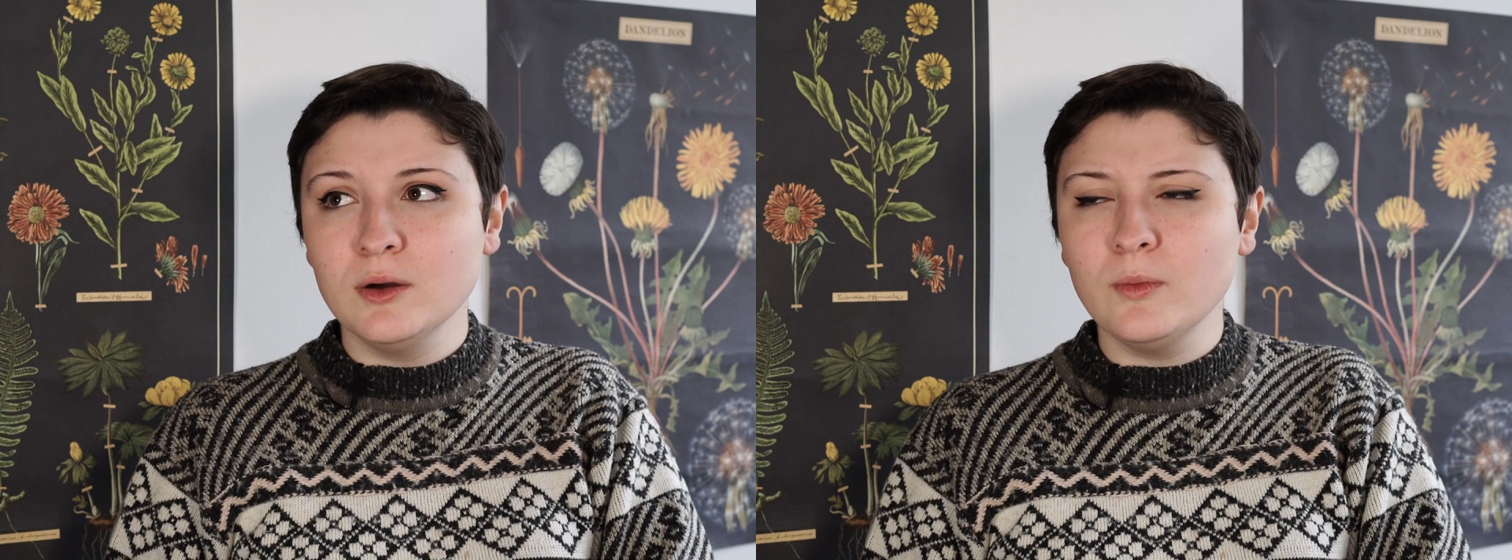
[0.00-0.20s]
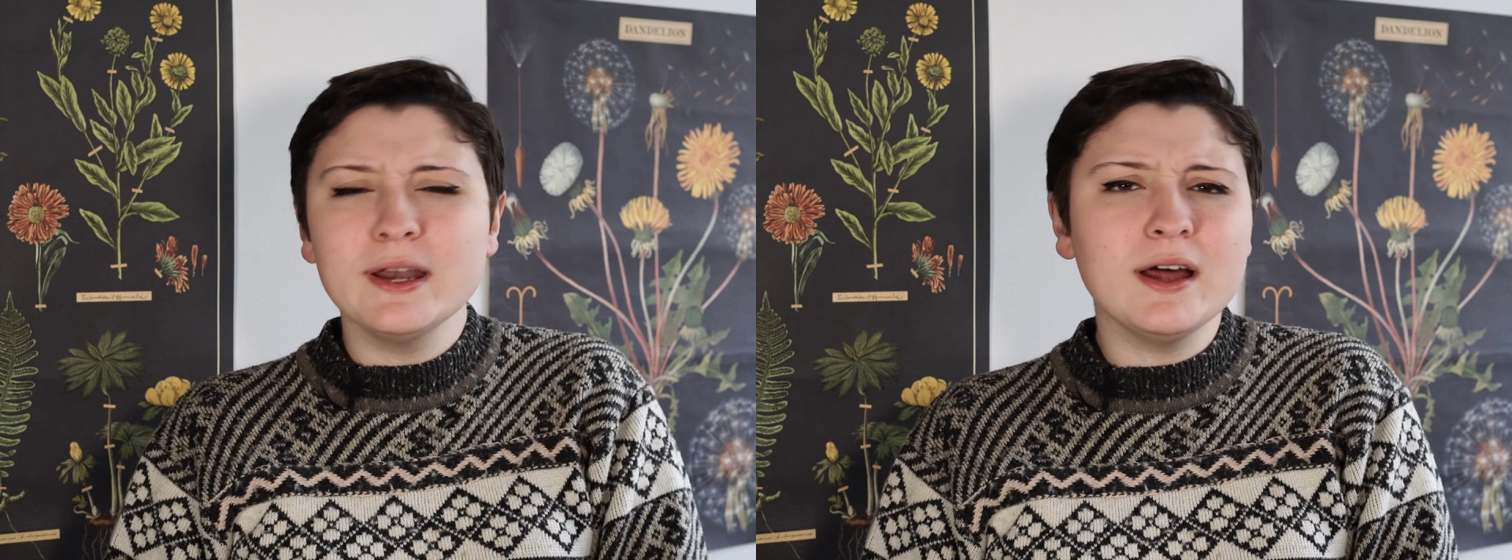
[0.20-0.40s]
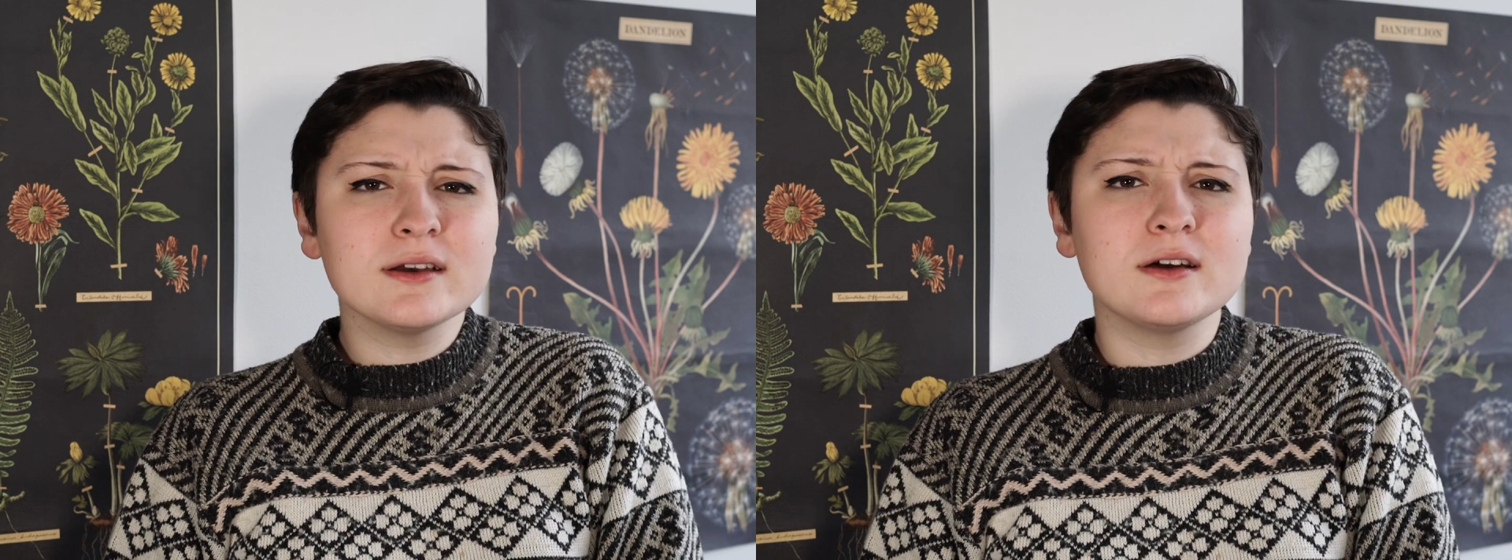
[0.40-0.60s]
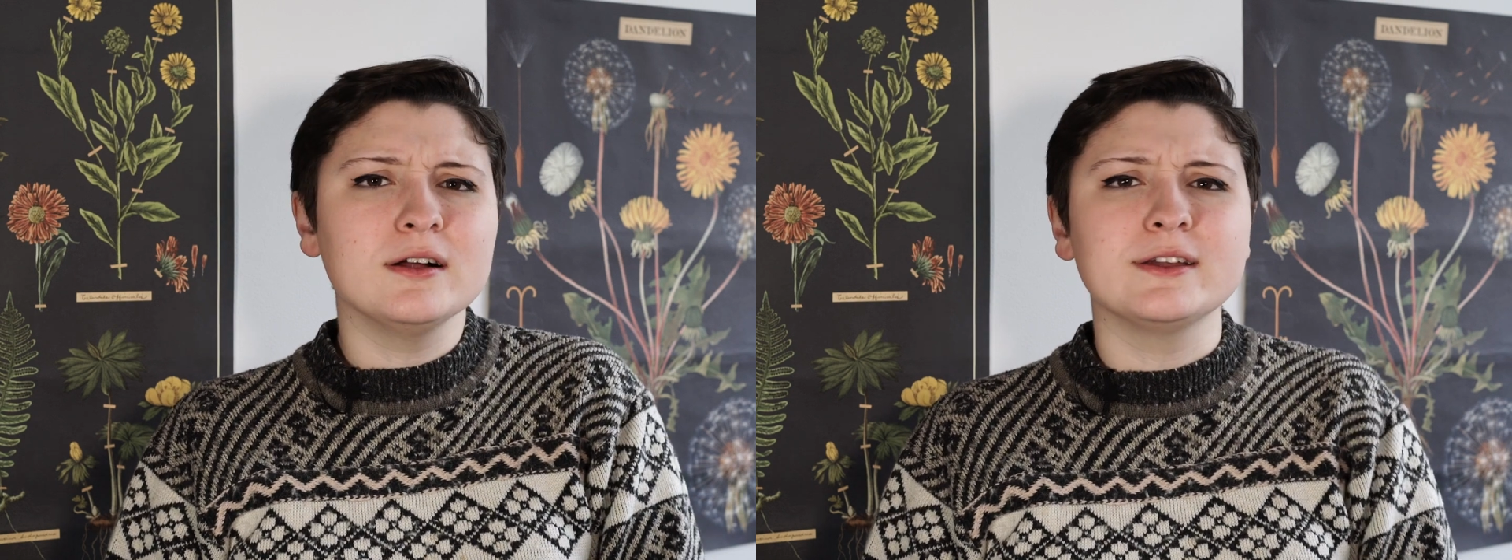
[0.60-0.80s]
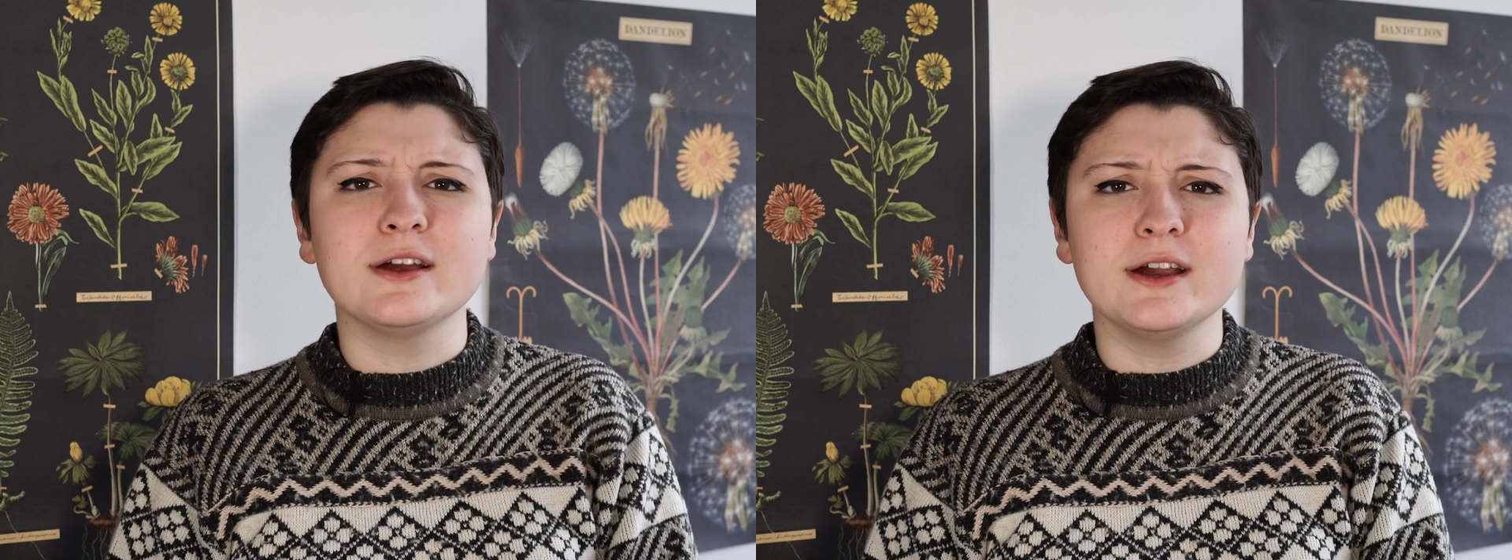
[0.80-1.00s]
why not
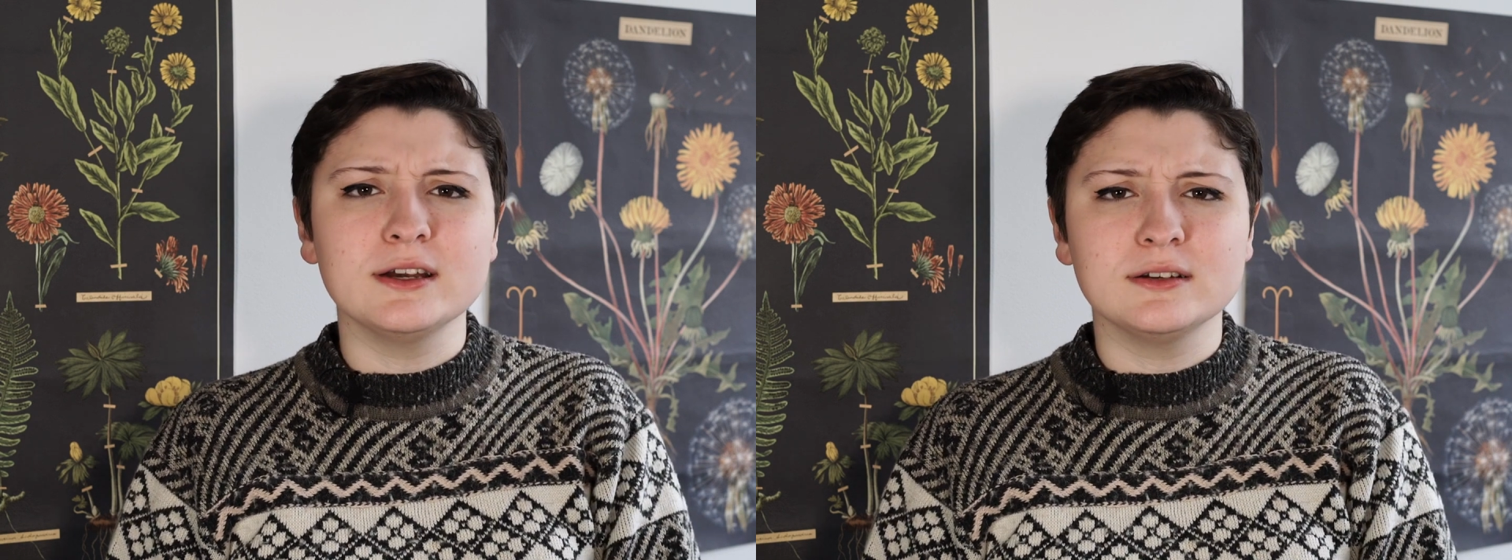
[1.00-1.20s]
call it art?